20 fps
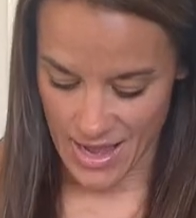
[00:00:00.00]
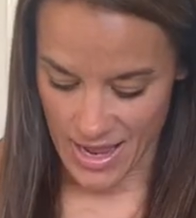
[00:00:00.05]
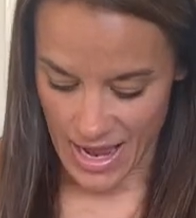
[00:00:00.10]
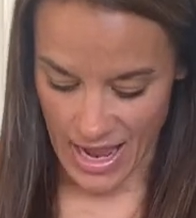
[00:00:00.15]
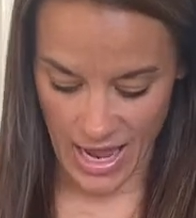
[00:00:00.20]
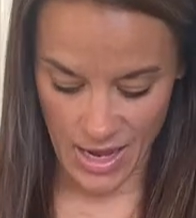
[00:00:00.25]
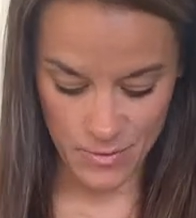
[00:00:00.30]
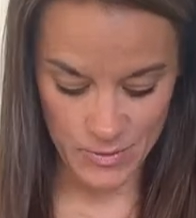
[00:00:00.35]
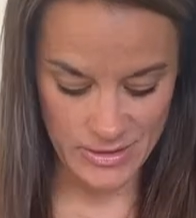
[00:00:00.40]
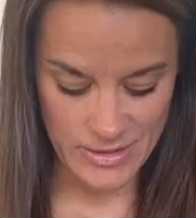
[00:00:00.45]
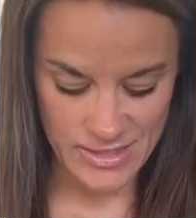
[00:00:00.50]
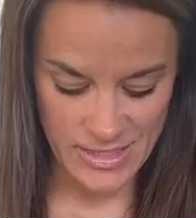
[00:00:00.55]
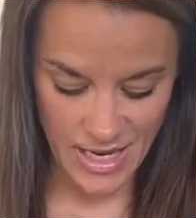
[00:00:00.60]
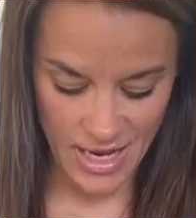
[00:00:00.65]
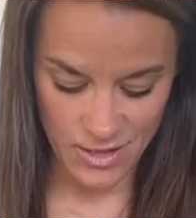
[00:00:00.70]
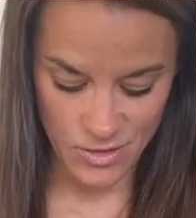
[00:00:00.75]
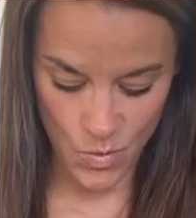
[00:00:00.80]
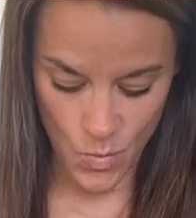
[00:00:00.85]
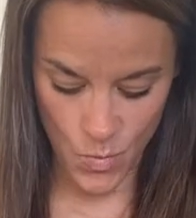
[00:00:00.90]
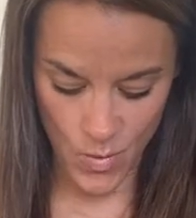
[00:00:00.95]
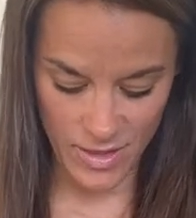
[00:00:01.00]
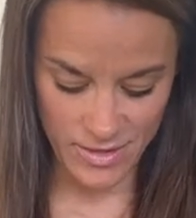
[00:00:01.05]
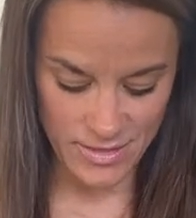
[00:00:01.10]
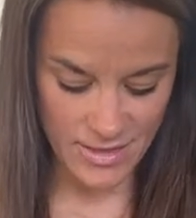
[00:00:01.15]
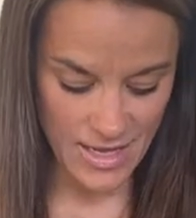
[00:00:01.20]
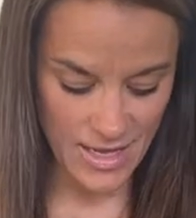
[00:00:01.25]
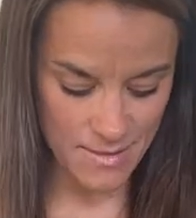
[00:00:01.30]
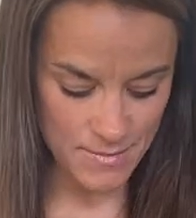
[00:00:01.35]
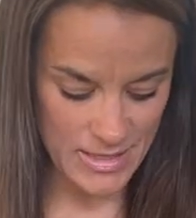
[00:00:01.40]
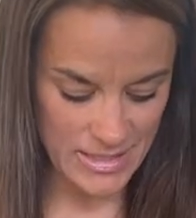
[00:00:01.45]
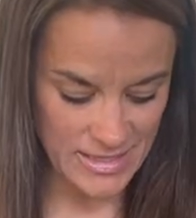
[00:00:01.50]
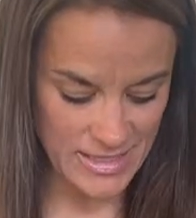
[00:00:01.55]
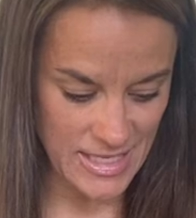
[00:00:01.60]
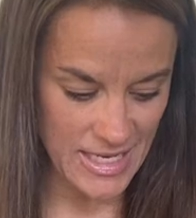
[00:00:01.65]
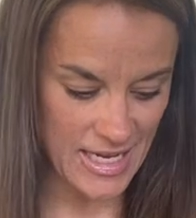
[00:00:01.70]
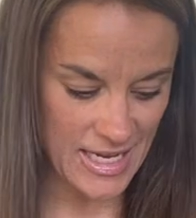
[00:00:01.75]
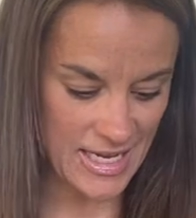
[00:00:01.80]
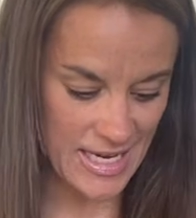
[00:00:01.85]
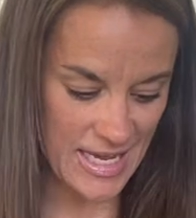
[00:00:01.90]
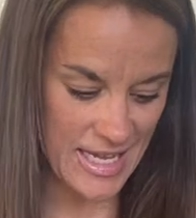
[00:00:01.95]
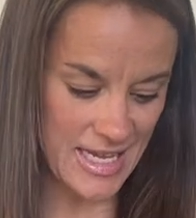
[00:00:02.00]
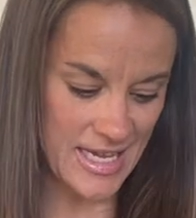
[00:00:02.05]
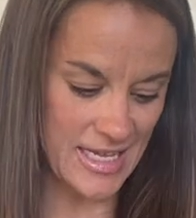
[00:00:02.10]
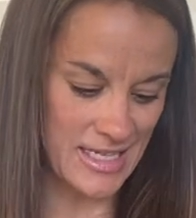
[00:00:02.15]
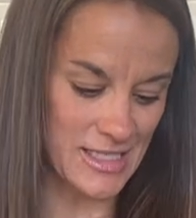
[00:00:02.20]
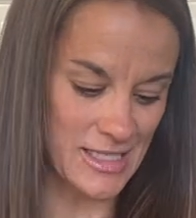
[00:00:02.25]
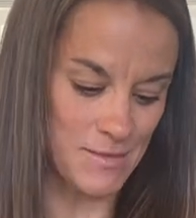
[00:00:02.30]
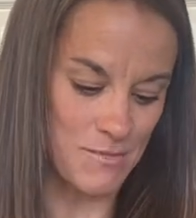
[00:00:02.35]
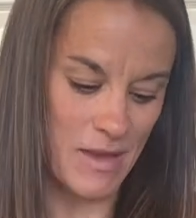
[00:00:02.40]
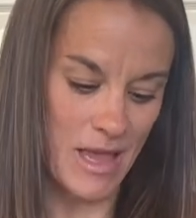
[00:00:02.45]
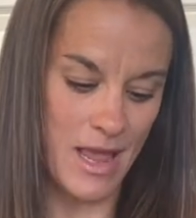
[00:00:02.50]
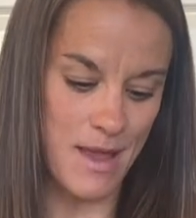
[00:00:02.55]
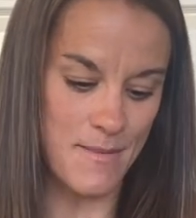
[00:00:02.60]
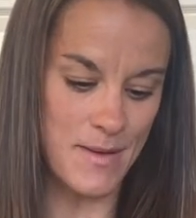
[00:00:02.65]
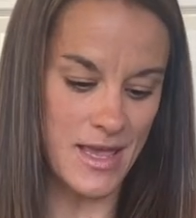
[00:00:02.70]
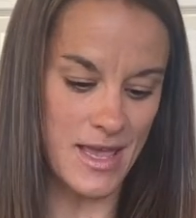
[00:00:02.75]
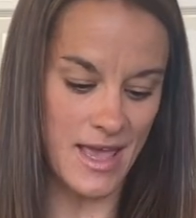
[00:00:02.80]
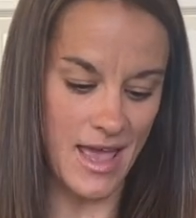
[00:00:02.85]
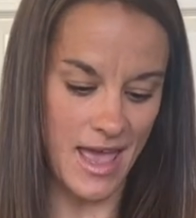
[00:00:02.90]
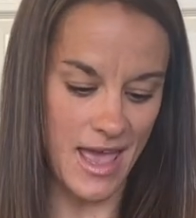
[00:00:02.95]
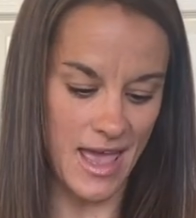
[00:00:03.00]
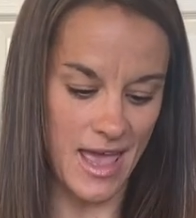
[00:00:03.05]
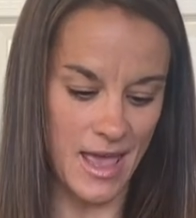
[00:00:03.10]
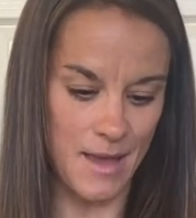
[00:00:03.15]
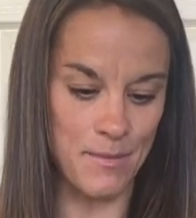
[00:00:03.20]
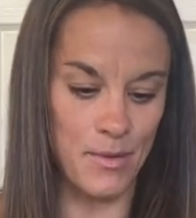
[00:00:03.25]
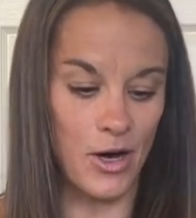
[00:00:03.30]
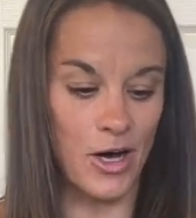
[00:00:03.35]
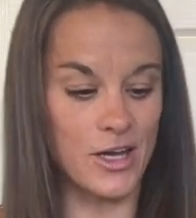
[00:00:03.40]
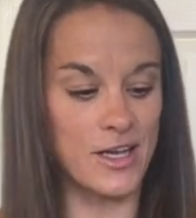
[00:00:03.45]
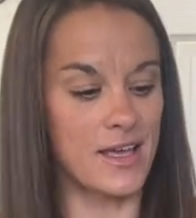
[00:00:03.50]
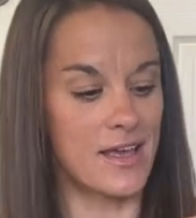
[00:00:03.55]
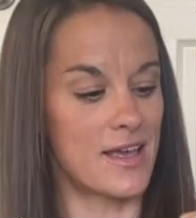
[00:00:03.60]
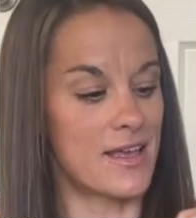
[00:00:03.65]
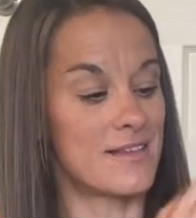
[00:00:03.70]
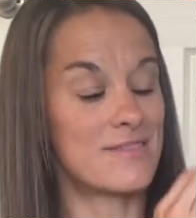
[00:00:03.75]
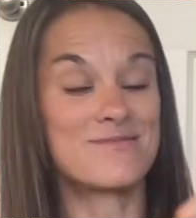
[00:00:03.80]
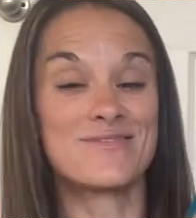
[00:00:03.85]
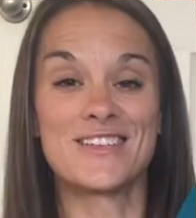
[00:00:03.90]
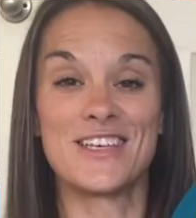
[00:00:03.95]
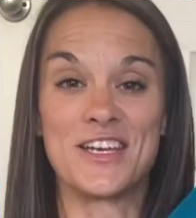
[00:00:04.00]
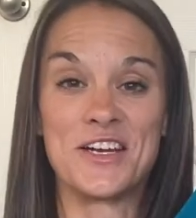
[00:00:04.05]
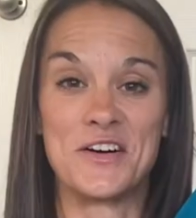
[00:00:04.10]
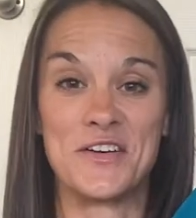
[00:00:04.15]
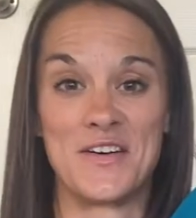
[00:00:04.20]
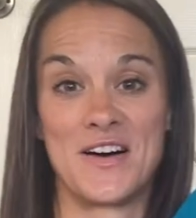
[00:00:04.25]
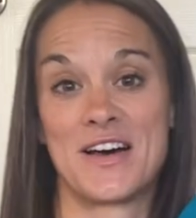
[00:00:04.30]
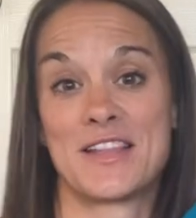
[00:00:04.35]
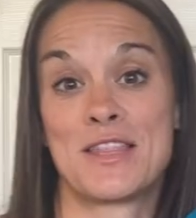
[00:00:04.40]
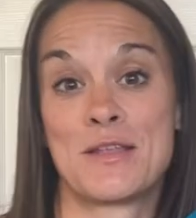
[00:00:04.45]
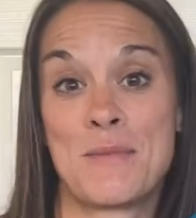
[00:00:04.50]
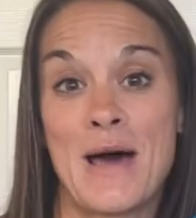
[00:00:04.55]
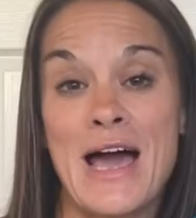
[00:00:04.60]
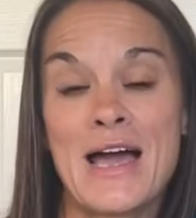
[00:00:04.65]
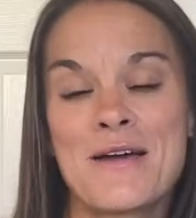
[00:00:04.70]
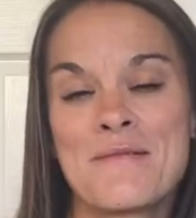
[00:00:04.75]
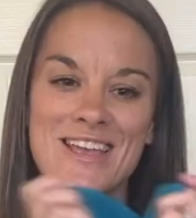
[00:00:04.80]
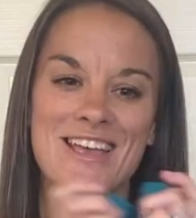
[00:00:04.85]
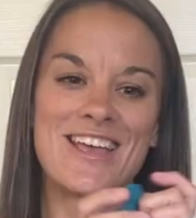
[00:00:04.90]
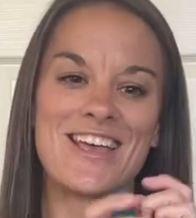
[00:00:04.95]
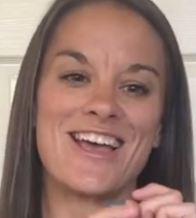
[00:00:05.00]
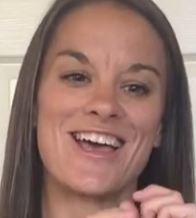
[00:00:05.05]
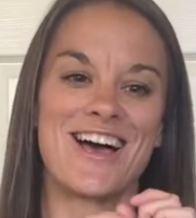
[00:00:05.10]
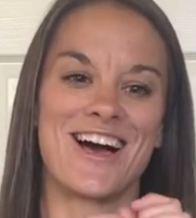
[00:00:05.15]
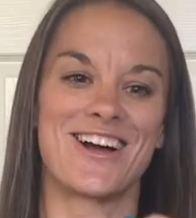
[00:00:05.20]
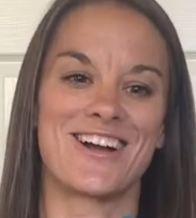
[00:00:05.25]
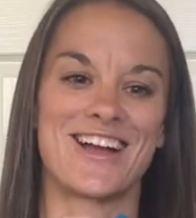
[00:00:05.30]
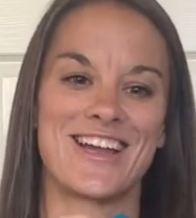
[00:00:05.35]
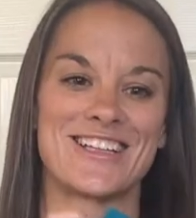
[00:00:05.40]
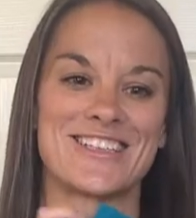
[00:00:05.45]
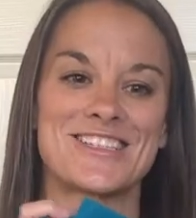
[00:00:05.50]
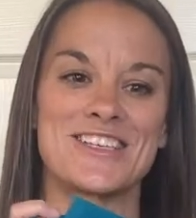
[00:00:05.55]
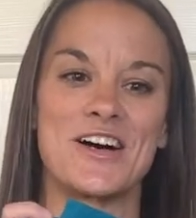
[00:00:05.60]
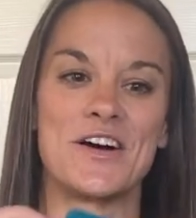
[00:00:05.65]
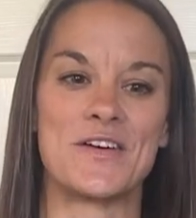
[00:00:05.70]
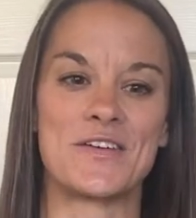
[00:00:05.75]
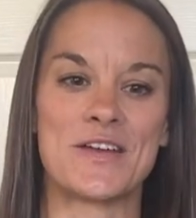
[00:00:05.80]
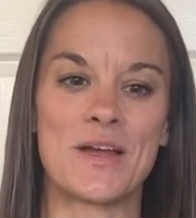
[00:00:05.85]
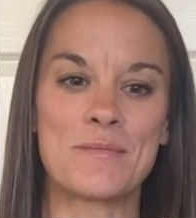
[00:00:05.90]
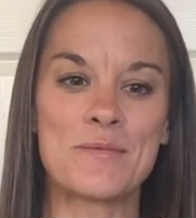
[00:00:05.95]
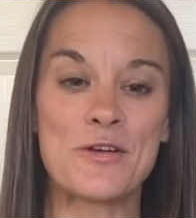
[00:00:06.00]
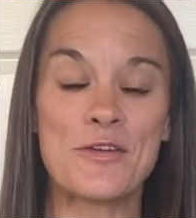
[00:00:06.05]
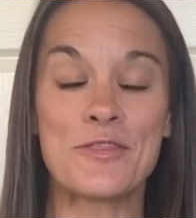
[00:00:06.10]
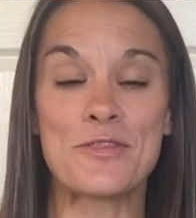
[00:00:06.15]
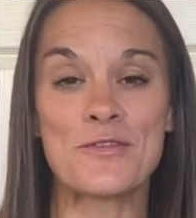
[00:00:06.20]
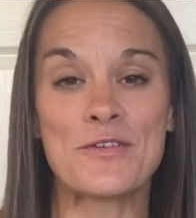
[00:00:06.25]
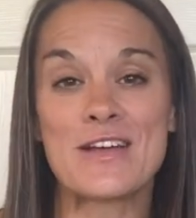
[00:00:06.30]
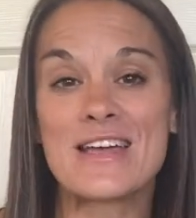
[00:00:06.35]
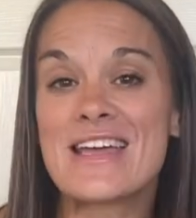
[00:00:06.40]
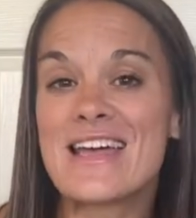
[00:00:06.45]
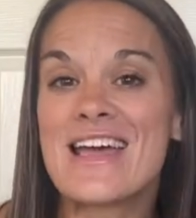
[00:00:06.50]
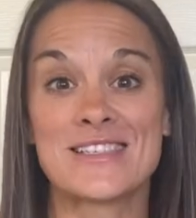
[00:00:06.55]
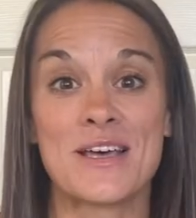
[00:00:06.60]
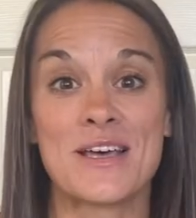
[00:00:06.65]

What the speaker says: I would say the one thing missing is maybe a pocket, you know, on the back. All right, so number three,